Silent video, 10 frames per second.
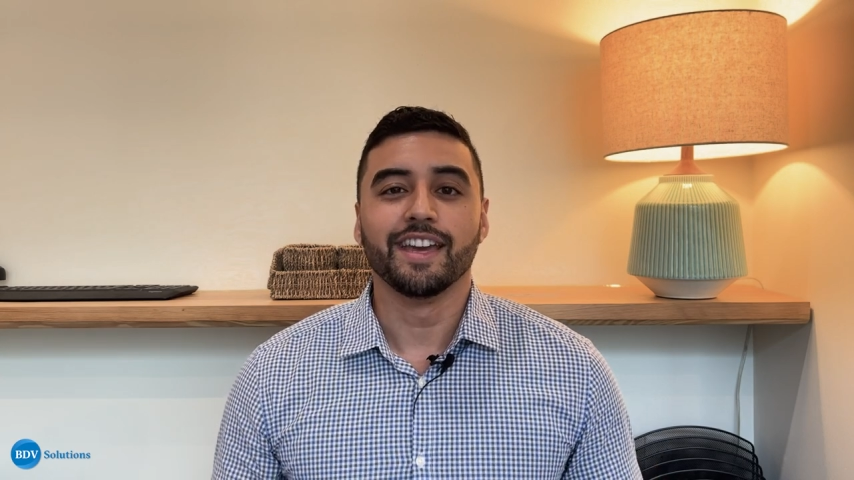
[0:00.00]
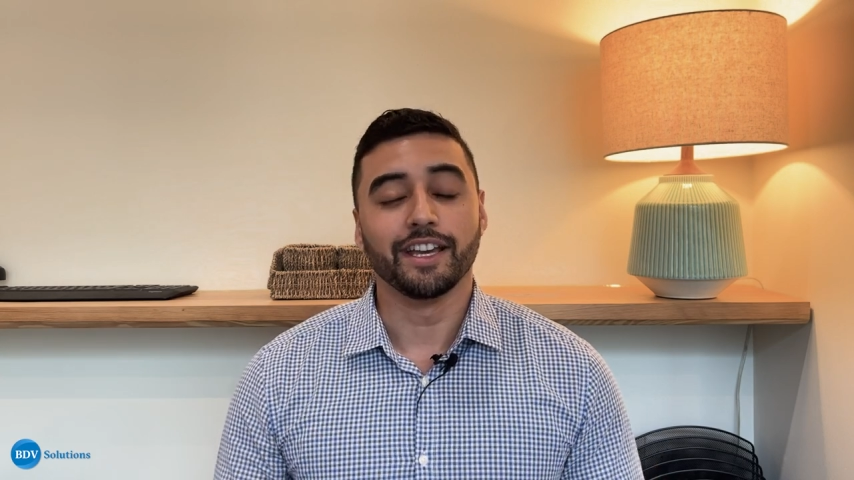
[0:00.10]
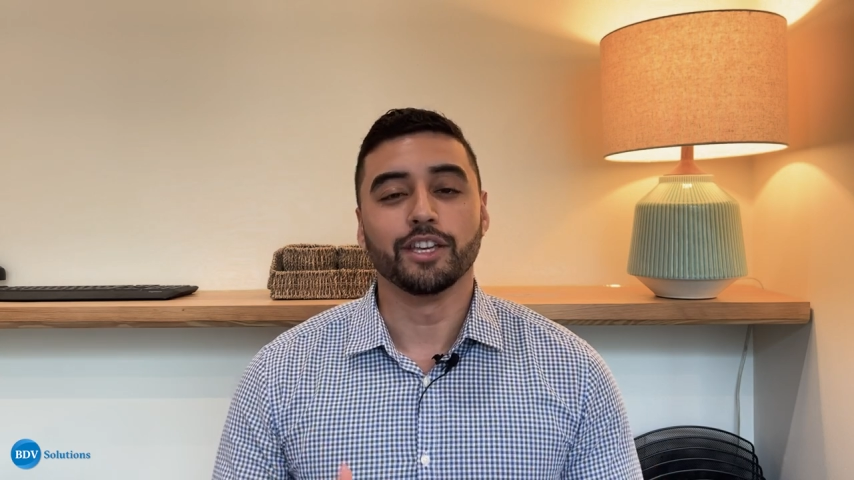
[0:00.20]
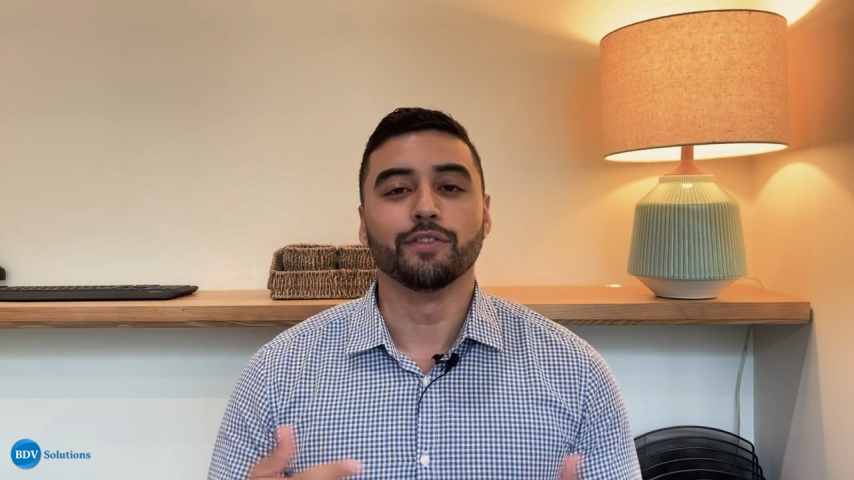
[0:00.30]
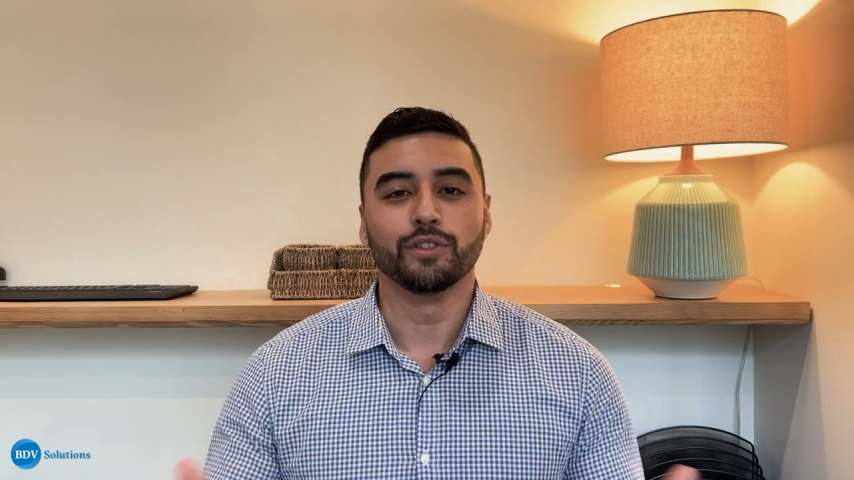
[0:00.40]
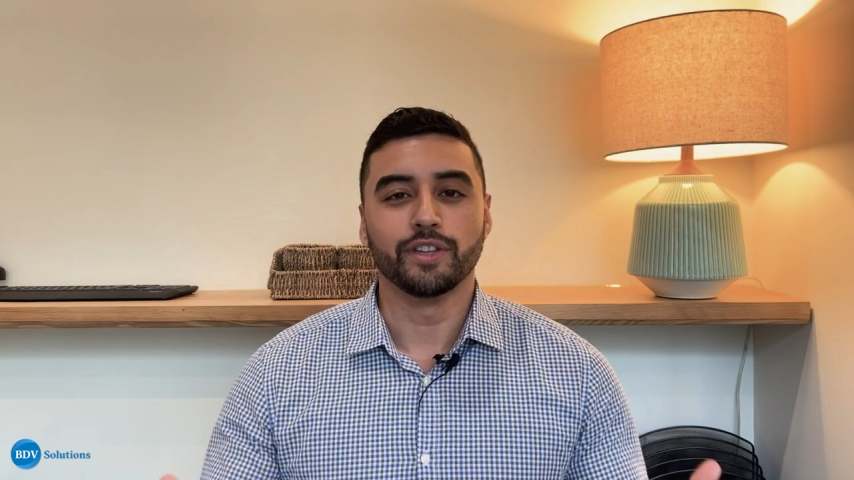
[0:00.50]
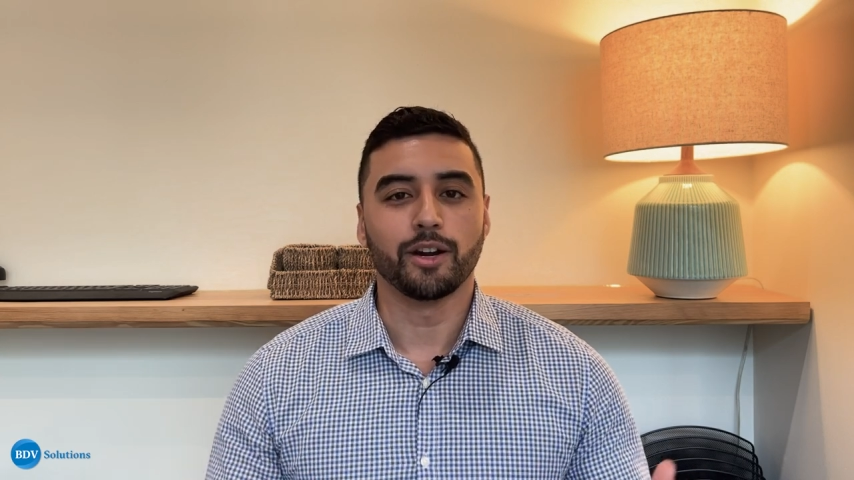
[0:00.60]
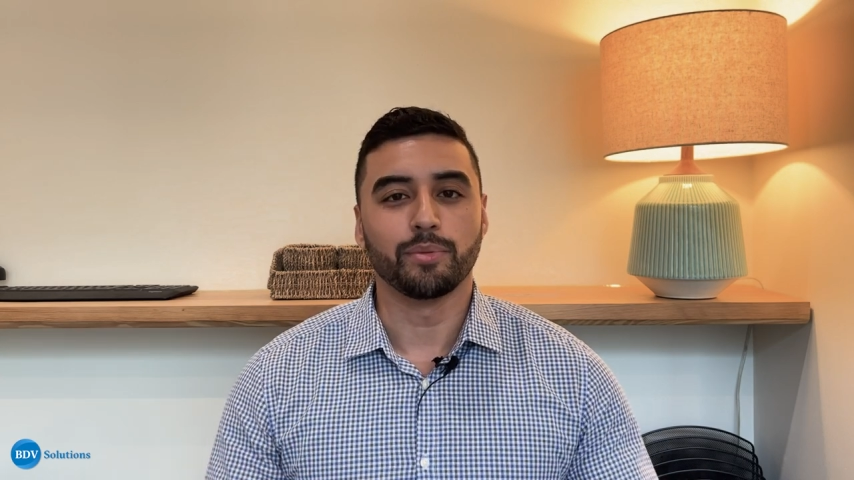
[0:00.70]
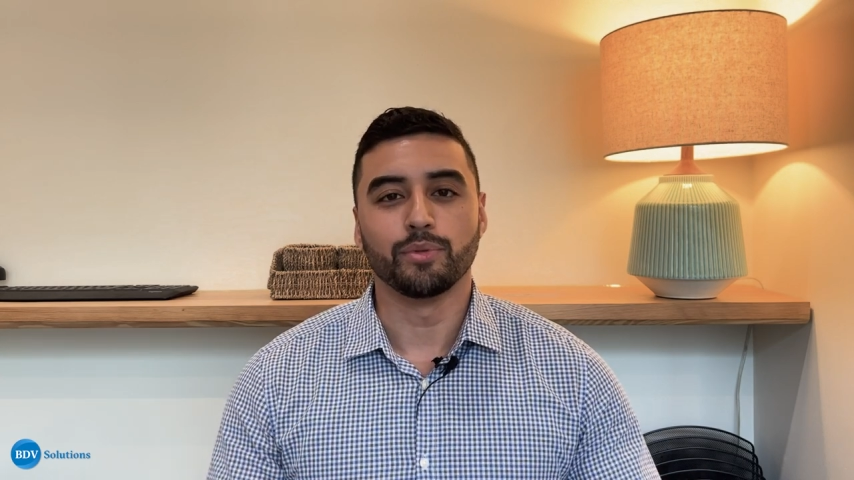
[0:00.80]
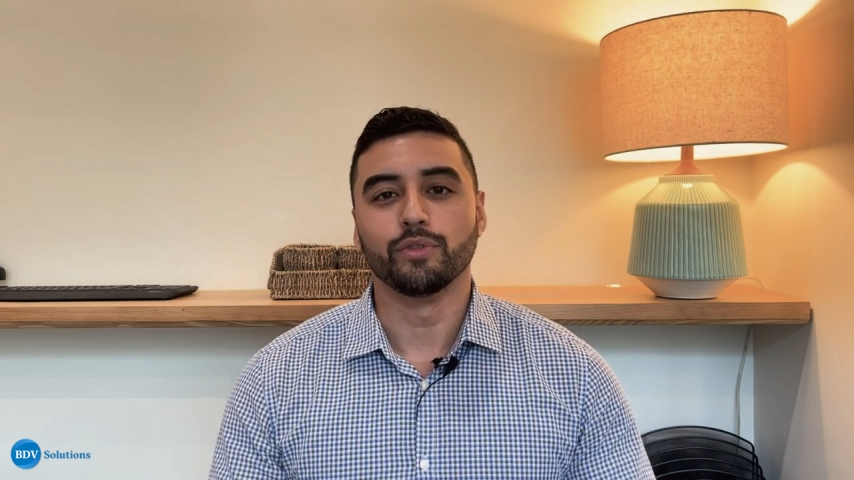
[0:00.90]
and give you that
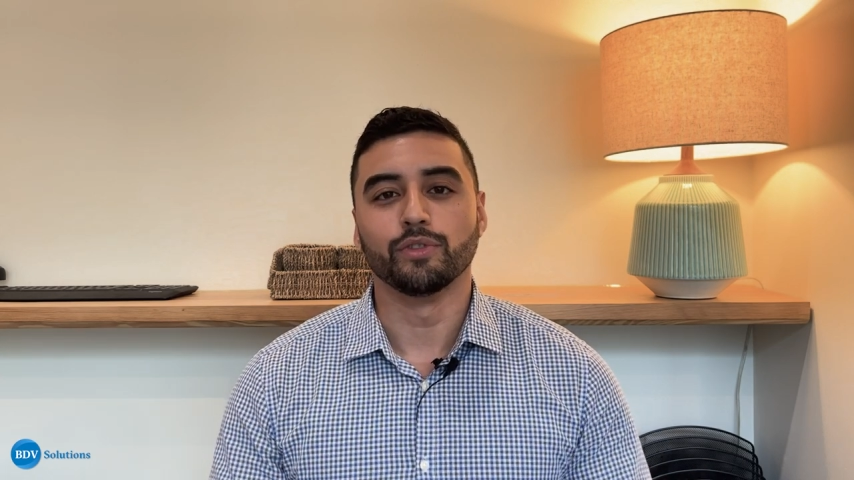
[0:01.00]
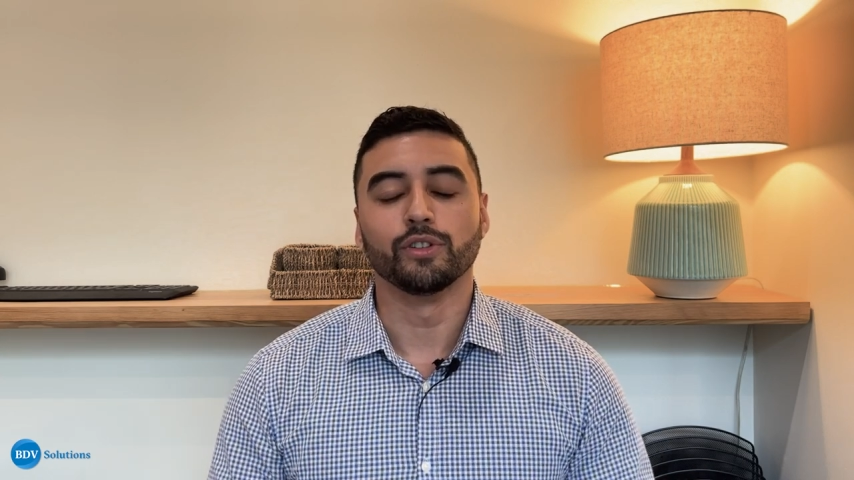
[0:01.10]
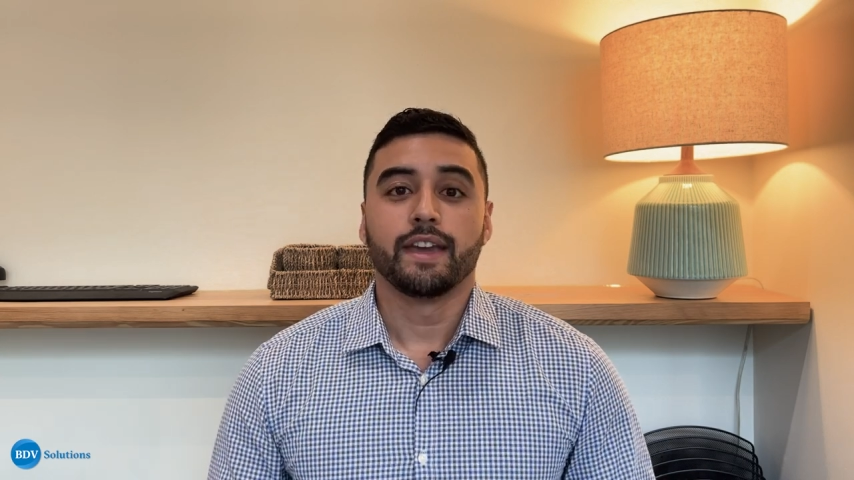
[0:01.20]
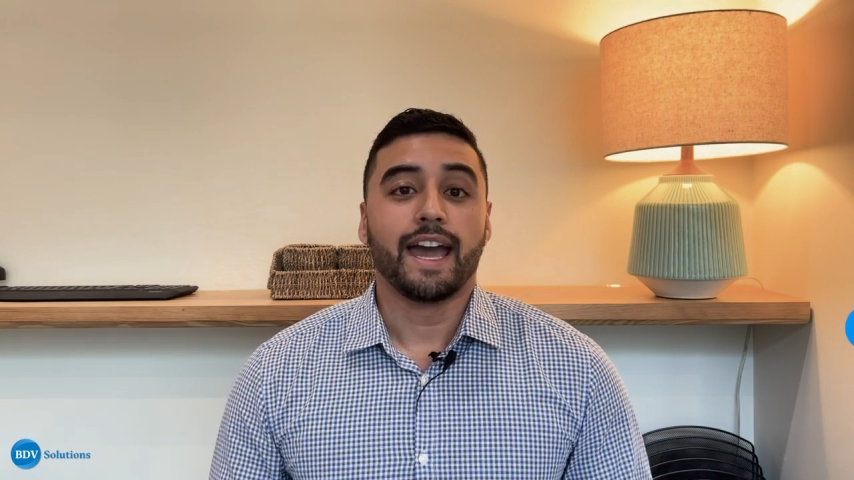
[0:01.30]
approval.